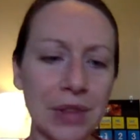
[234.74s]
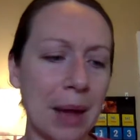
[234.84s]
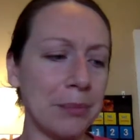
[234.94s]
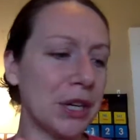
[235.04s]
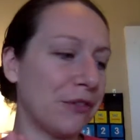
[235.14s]

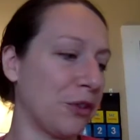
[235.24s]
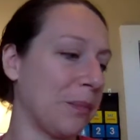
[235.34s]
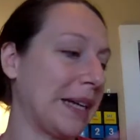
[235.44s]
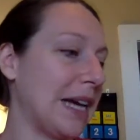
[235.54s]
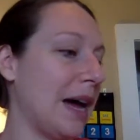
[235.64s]
I'm looking for
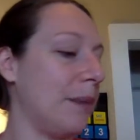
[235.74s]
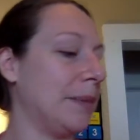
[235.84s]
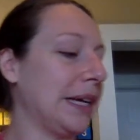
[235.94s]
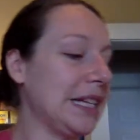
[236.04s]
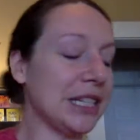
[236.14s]
my thyme,
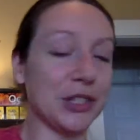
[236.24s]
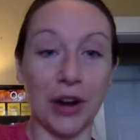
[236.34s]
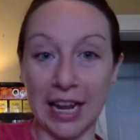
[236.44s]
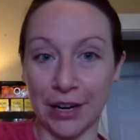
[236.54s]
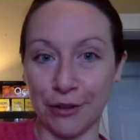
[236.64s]
and it's
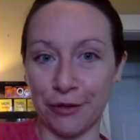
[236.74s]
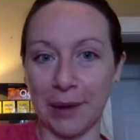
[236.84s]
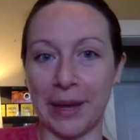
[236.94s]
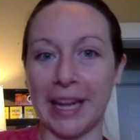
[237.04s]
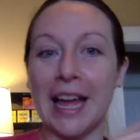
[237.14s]
right here in front
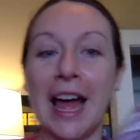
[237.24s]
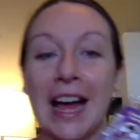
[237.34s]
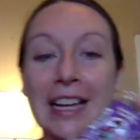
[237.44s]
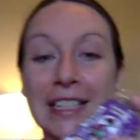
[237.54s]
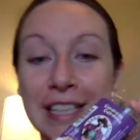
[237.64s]
of me.
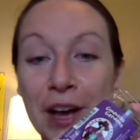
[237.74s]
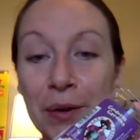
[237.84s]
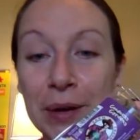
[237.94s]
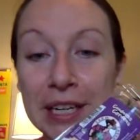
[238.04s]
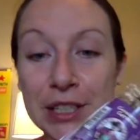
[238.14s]

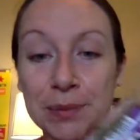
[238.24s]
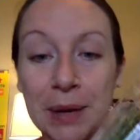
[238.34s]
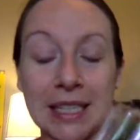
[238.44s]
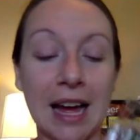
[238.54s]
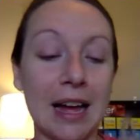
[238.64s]
So here's
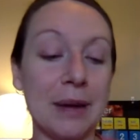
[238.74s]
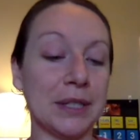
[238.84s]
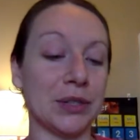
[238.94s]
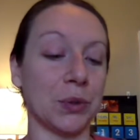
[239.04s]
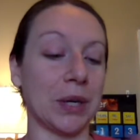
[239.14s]
my thyme.
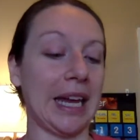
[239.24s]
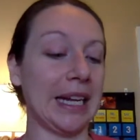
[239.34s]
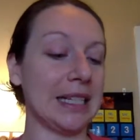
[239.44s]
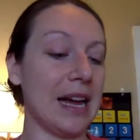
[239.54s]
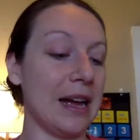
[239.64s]
This is
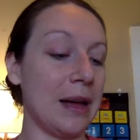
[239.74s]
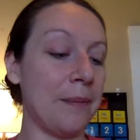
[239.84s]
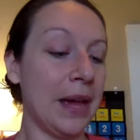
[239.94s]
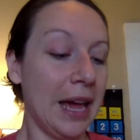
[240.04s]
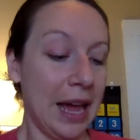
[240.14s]
organic
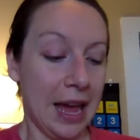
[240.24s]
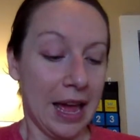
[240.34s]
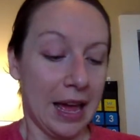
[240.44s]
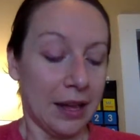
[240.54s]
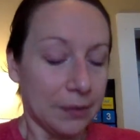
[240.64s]
thyme
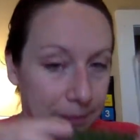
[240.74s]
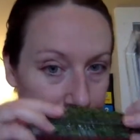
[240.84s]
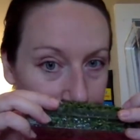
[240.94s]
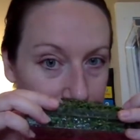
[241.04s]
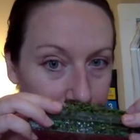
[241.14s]

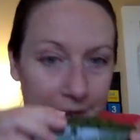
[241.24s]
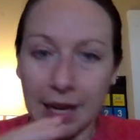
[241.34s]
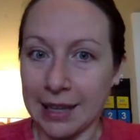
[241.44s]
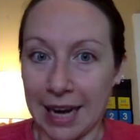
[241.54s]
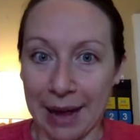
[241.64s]

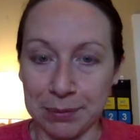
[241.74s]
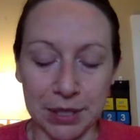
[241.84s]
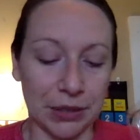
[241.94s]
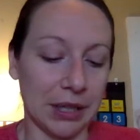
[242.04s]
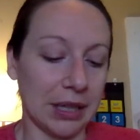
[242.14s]
that I
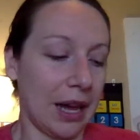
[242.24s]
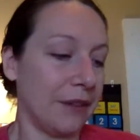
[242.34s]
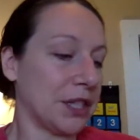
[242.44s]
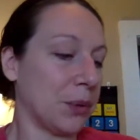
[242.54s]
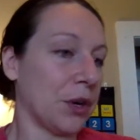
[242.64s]
absolutely
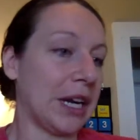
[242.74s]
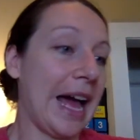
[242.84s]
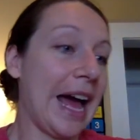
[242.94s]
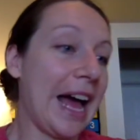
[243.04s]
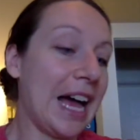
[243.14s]
love. So we're
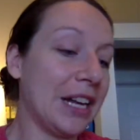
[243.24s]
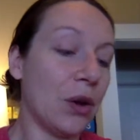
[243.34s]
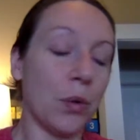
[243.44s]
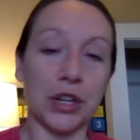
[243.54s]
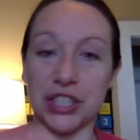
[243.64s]

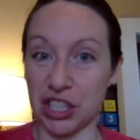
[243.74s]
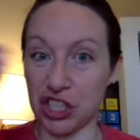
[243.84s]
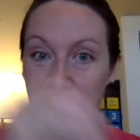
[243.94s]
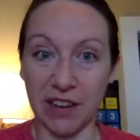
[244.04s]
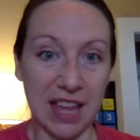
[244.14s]
just going to
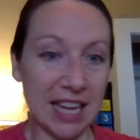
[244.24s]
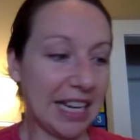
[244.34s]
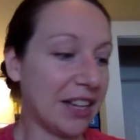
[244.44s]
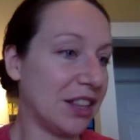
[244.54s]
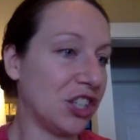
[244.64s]
shove that down in the